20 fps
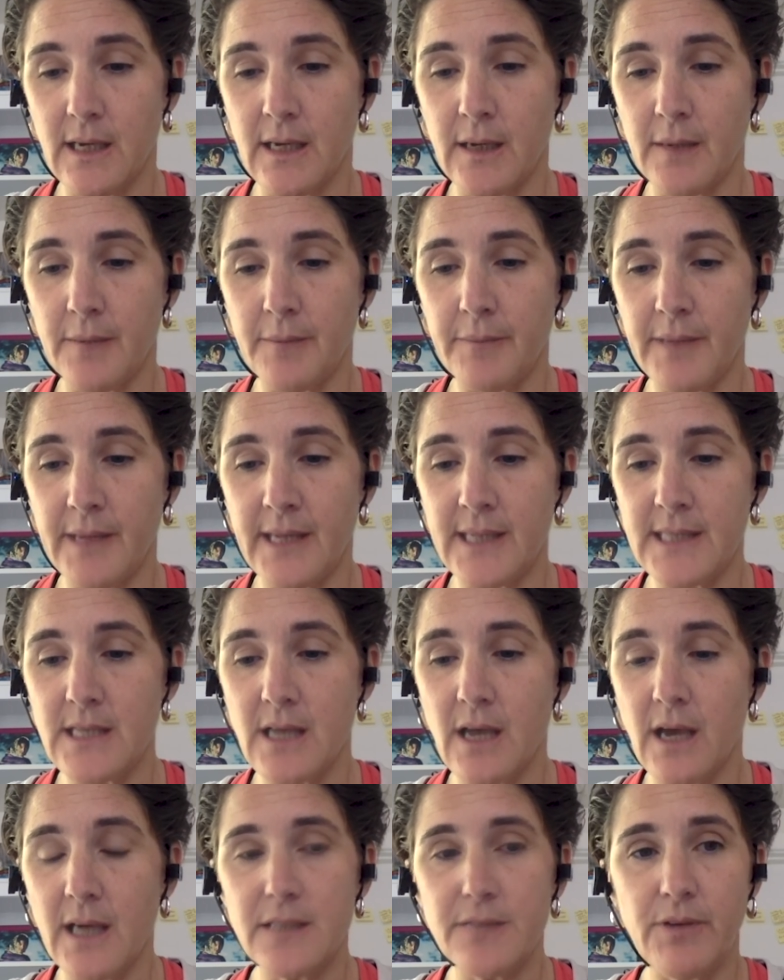Um,
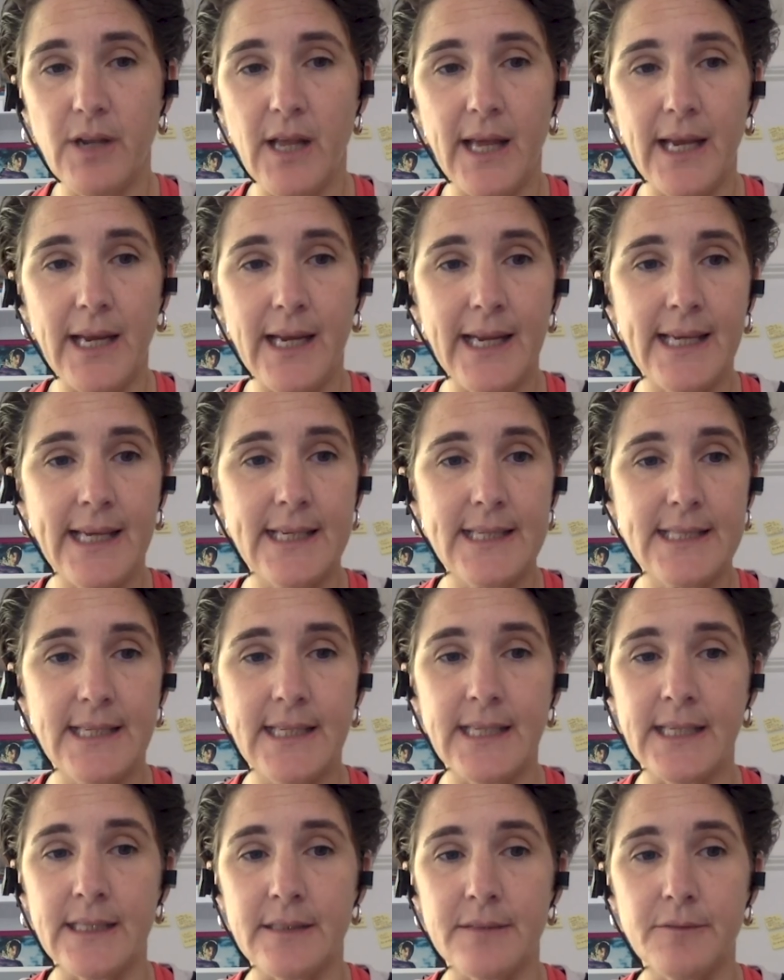it's kind of like
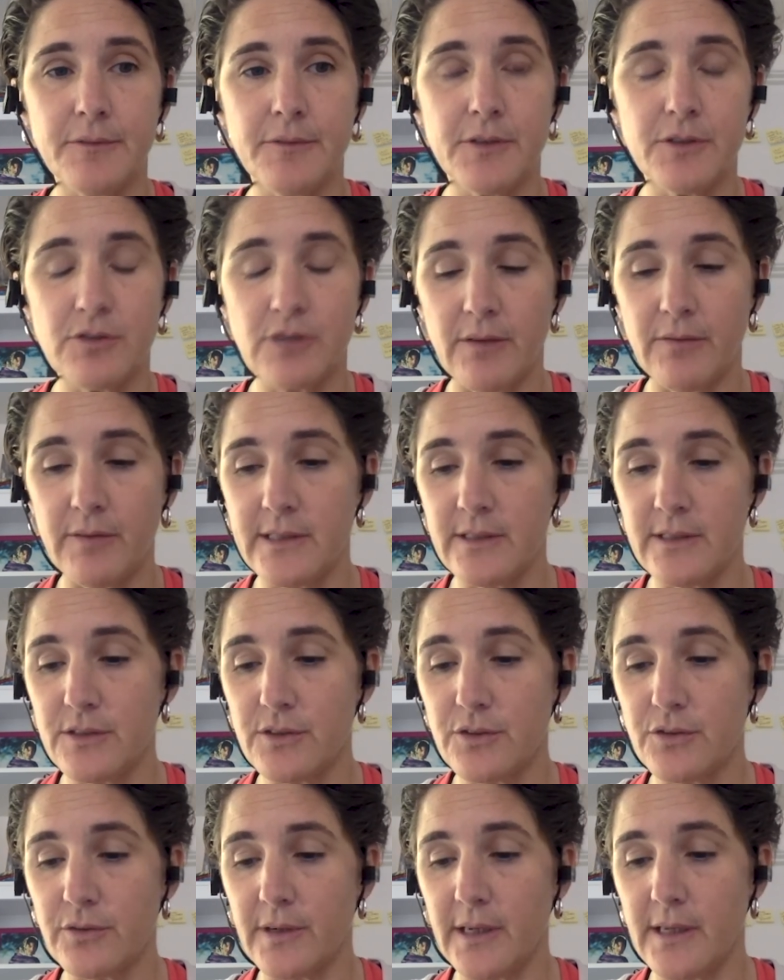LinkedIn for the travel
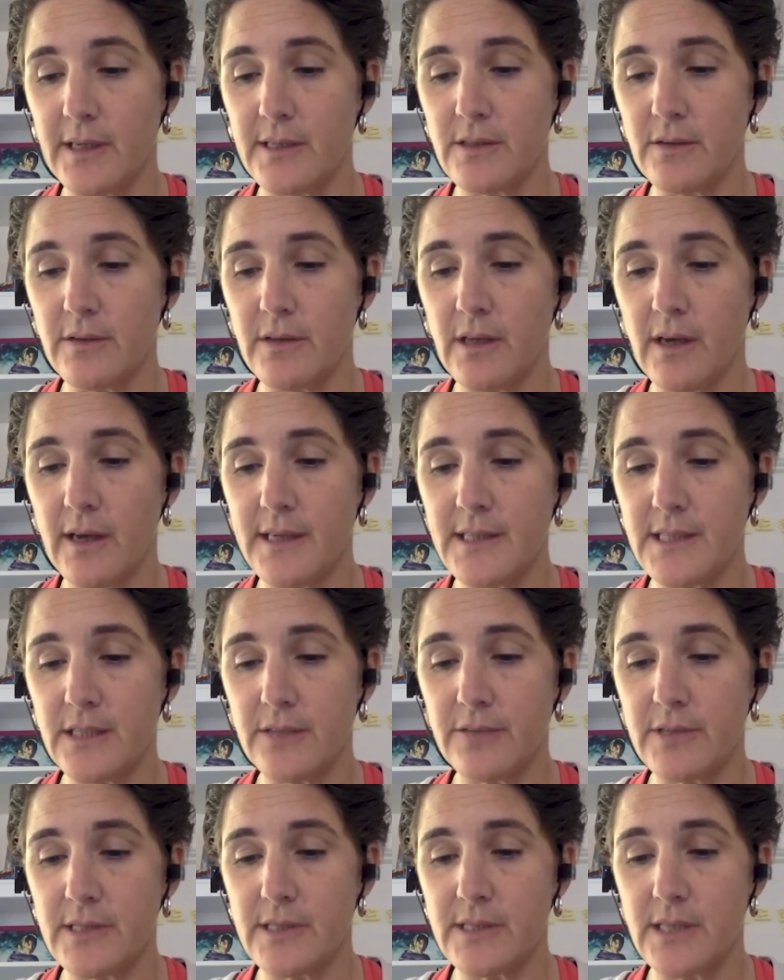industry. So the
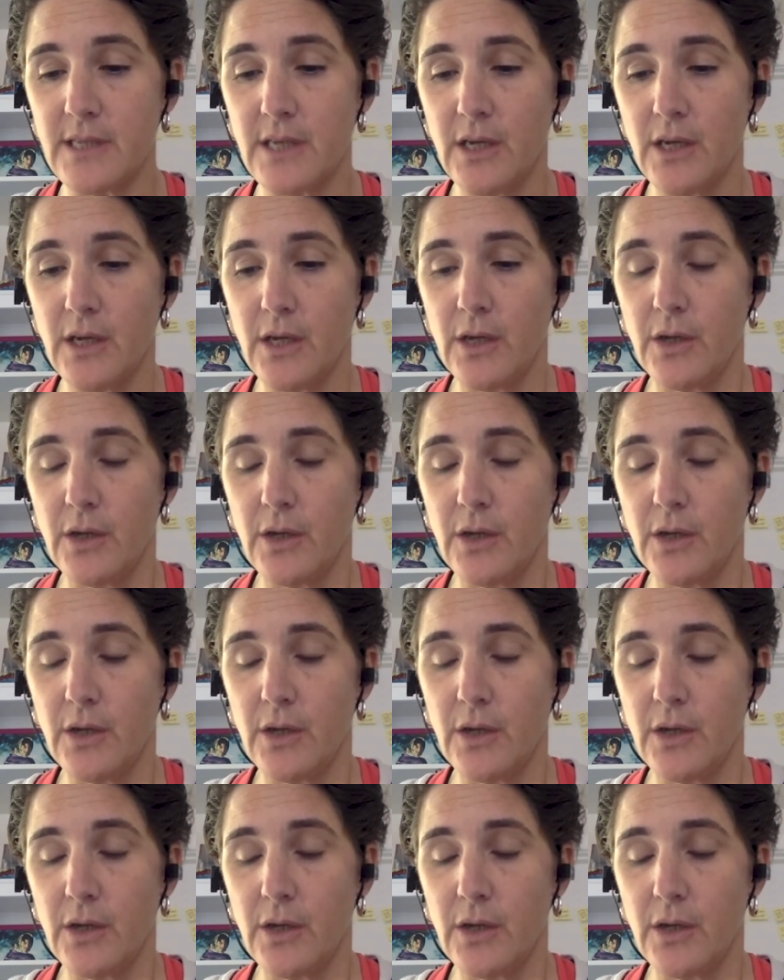idea is